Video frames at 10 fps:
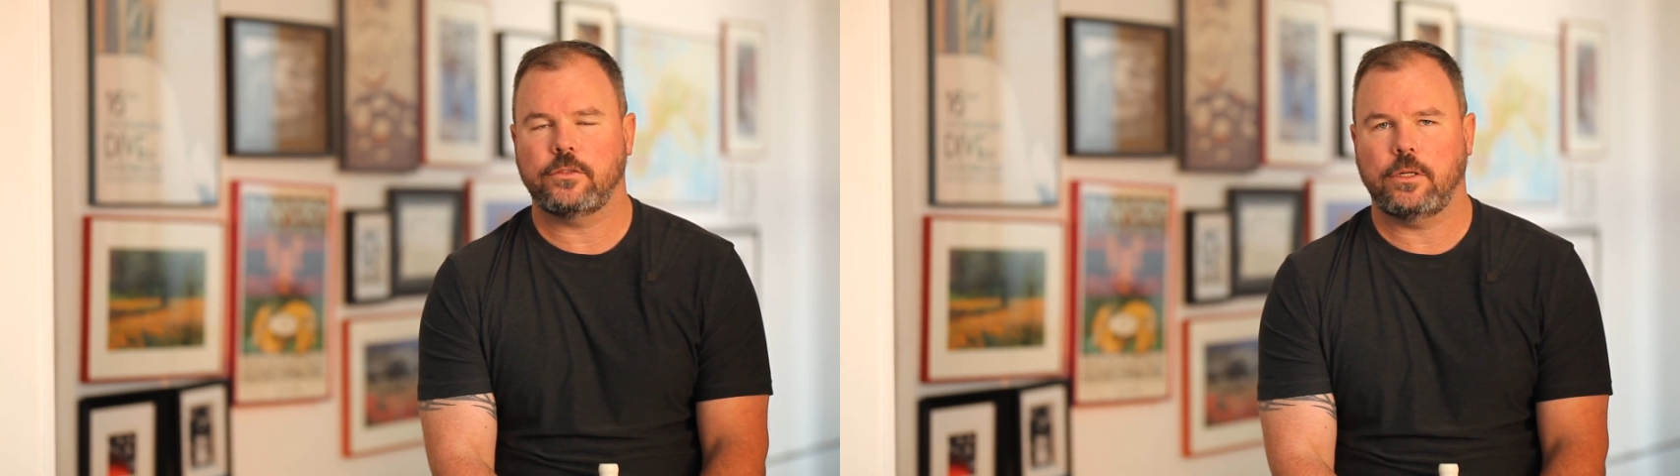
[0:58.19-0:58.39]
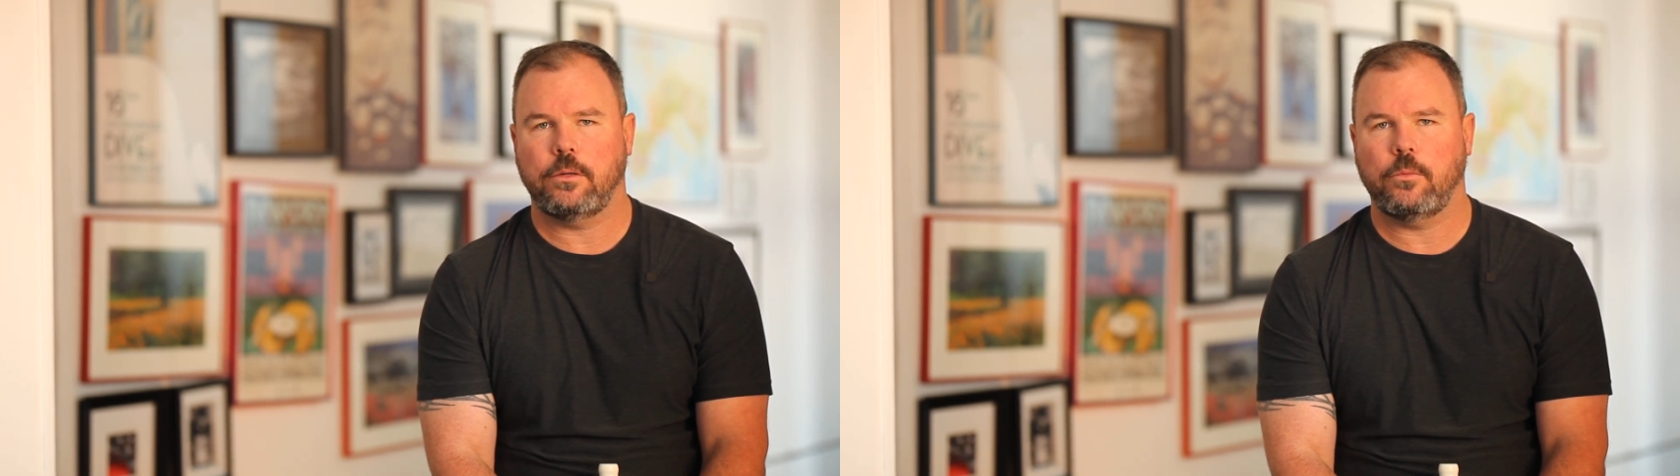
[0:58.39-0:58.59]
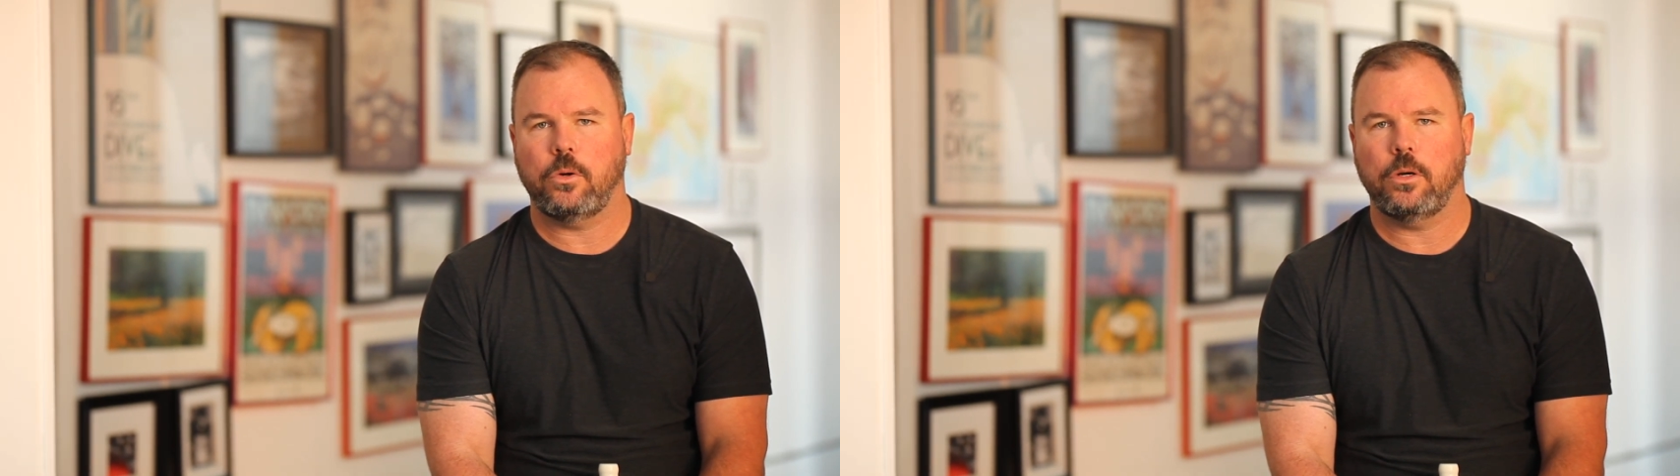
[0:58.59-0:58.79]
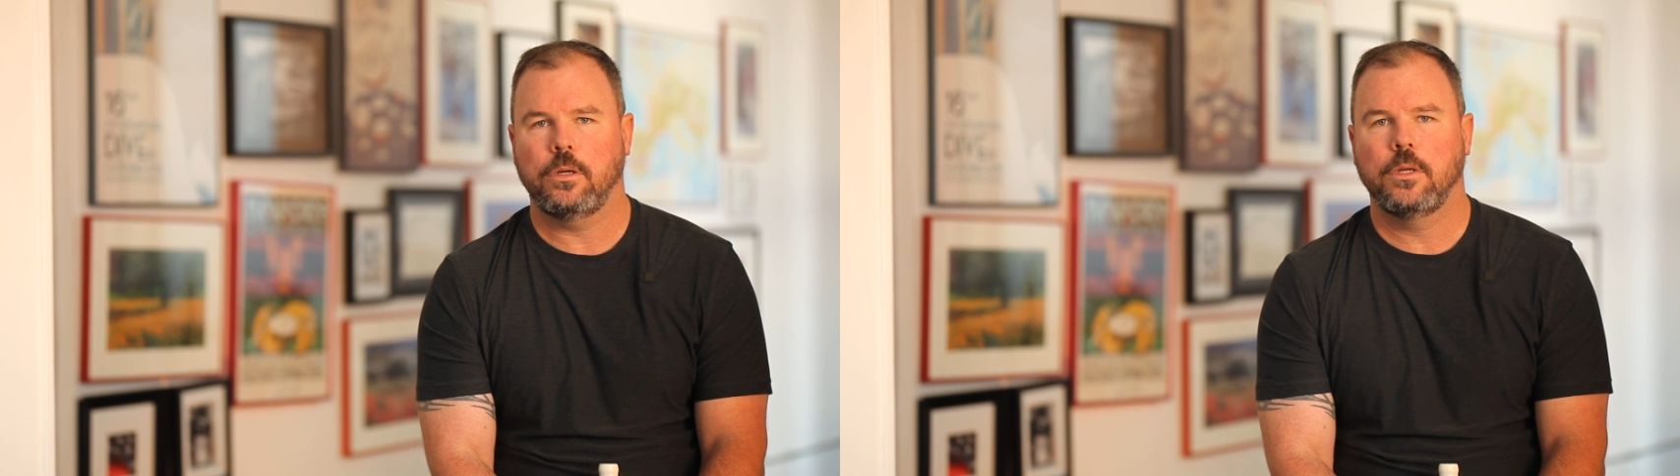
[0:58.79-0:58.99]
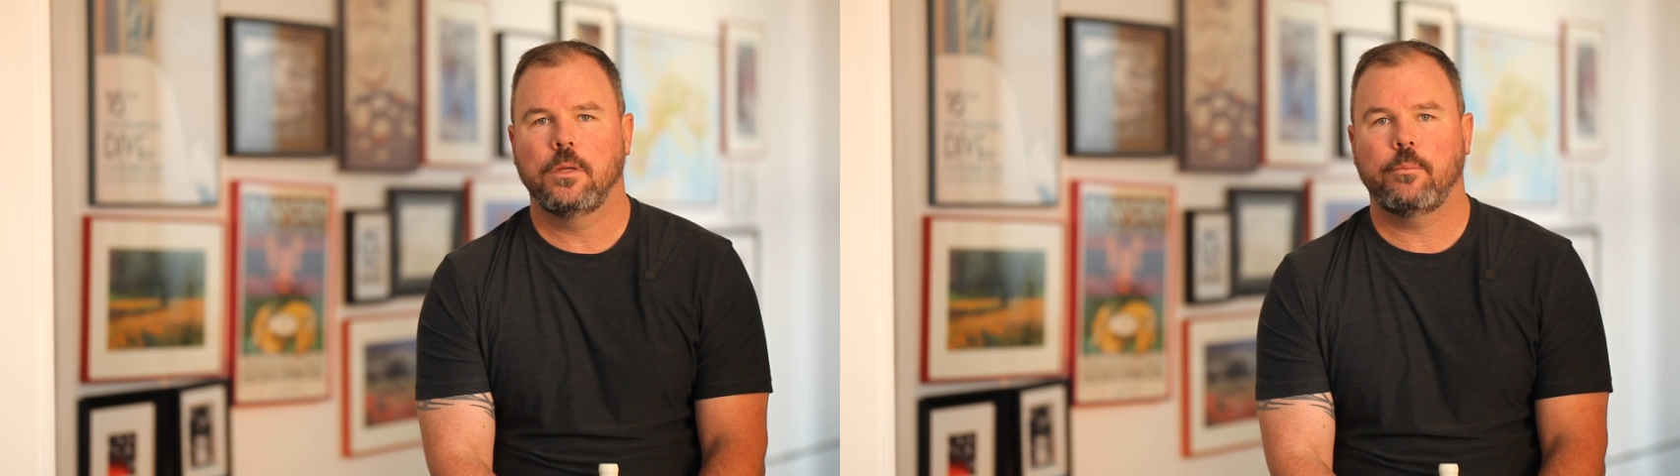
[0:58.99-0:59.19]
that are more
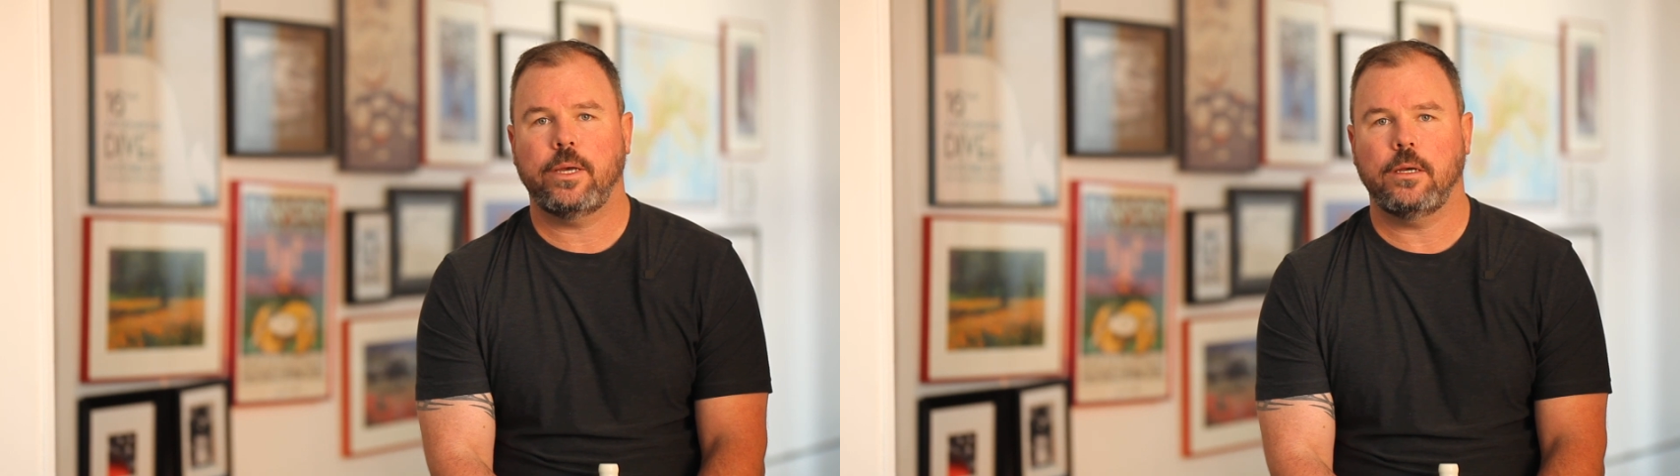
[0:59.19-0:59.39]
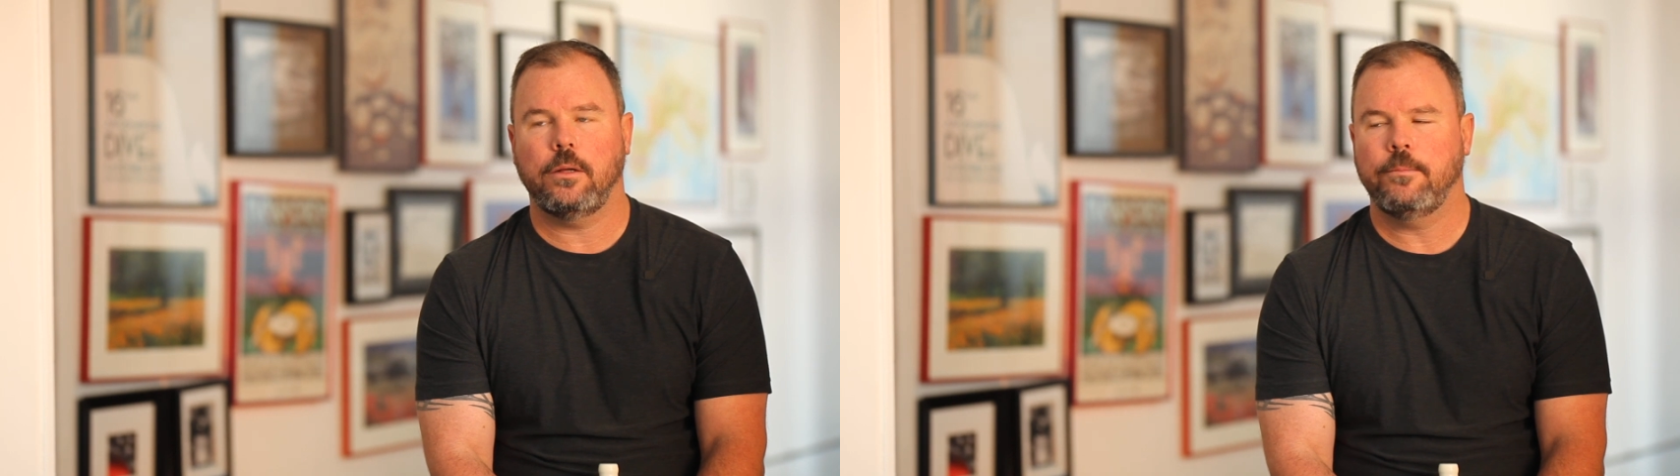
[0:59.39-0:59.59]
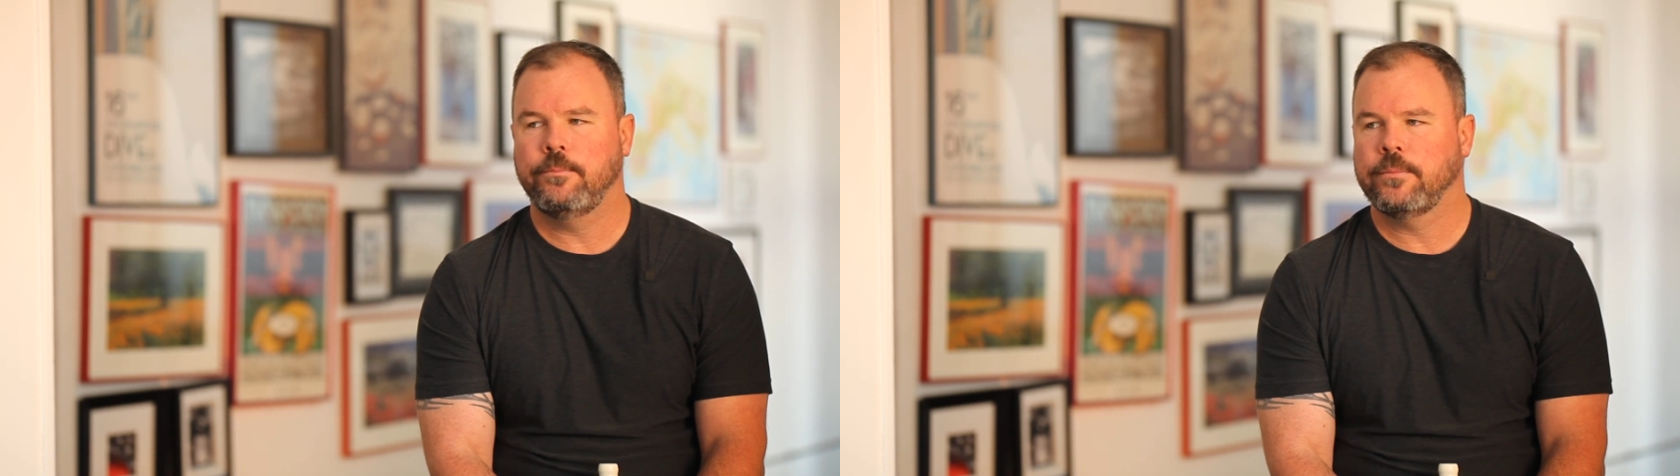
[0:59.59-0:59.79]
pale.